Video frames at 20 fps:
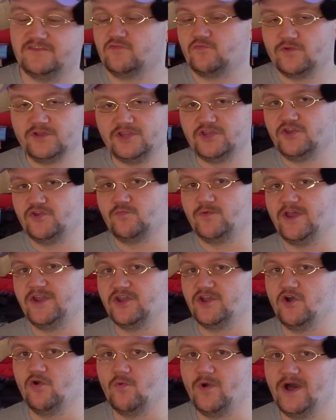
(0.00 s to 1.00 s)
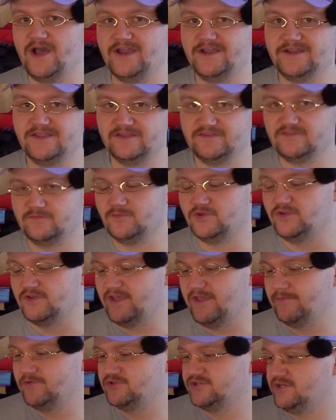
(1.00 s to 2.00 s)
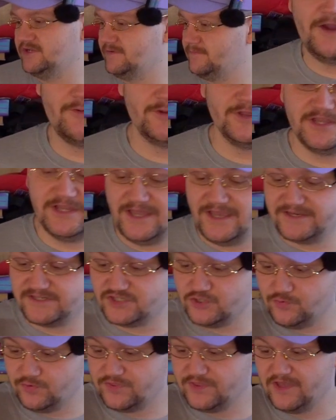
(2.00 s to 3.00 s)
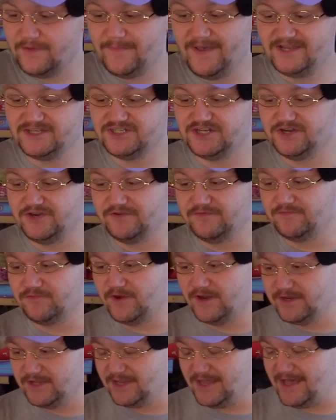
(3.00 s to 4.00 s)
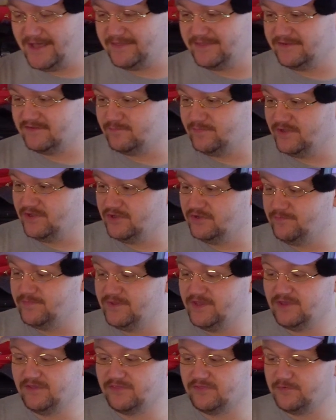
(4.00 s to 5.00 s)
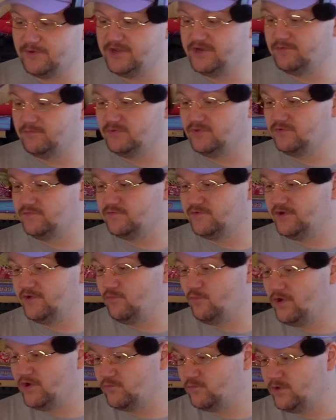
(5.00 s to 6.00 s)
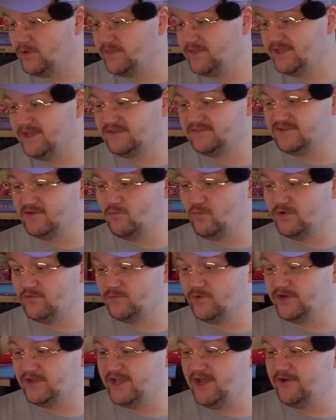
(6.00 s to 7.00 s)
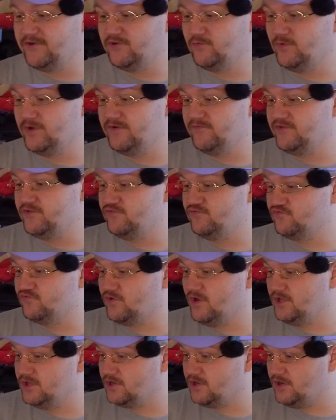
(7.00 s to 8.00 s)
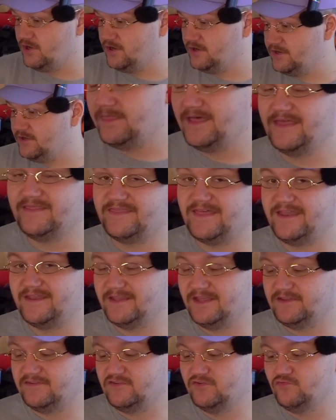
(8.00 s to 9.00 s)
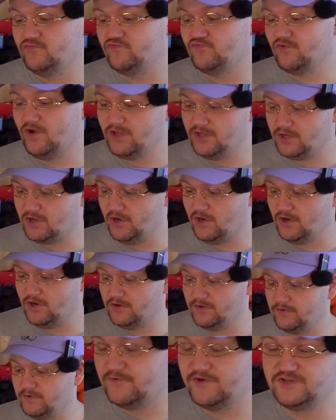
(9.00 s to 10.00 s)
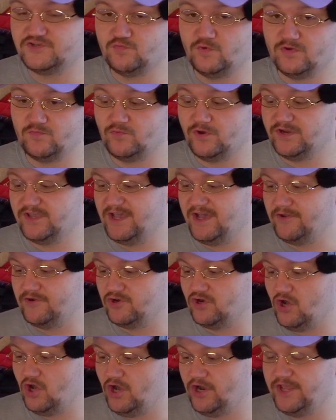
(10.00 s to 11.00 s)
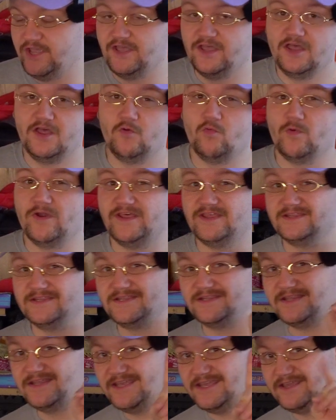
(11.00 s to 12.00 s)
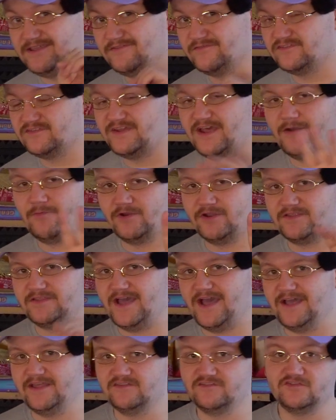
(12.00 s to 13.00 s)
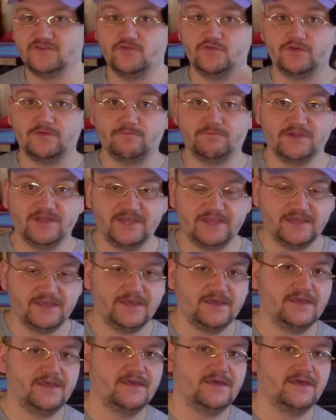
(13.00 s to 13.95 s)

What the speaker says: a really good way to go wide and get some good damage in. I really like Toothy Imaginary Friend a lot in this build, being 3 and a blue for a 1/1 that gets a 1/1 counter whenever you draw a card. That then lets you draw a card for each 1/1 counter on it when it leaves, not when it dies, so you can blink it